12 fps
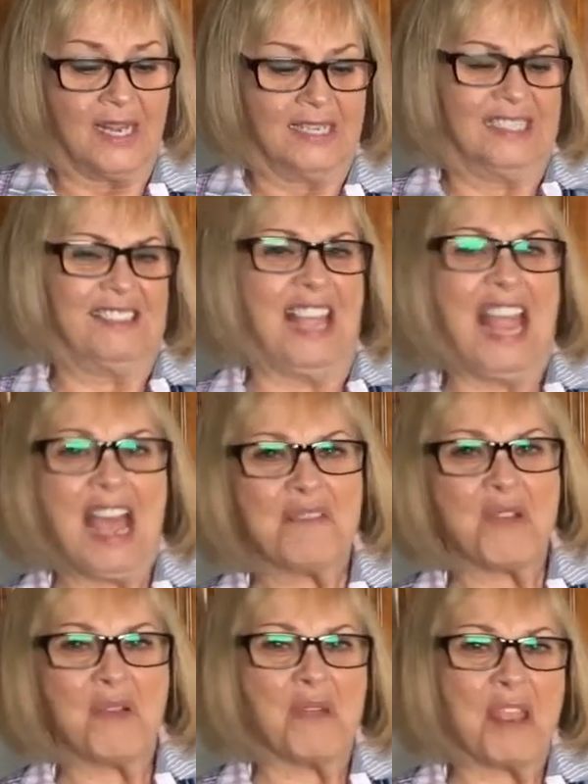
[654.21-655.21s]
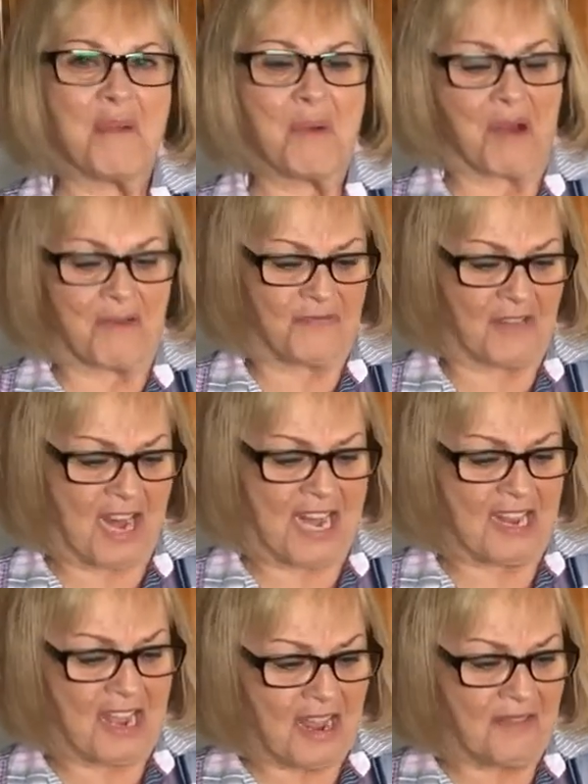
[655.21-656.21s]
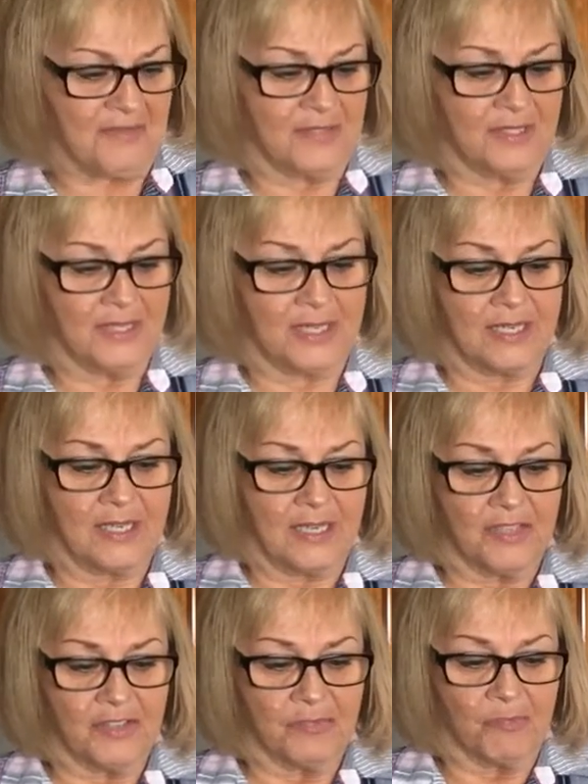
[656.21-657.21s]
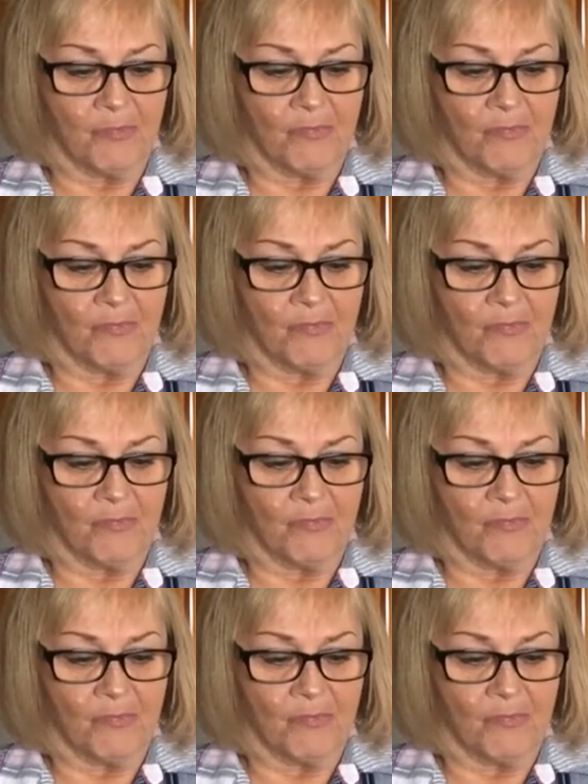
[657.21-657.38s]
"Is that what we were afraid of?" said another.